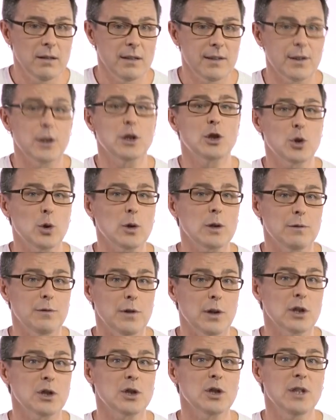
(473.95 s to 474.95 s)
the short
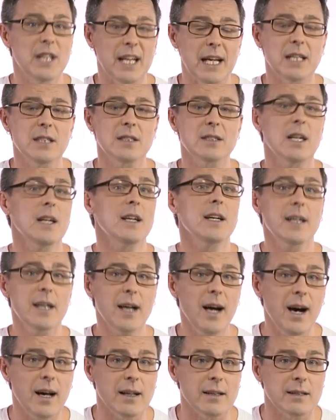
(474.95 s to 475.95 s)
version is
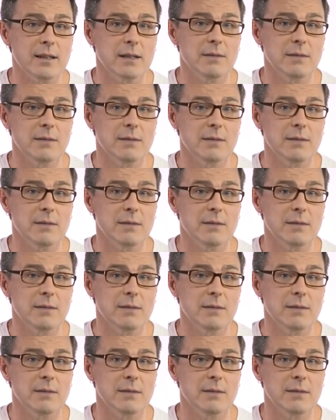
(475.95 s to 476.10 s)
can't.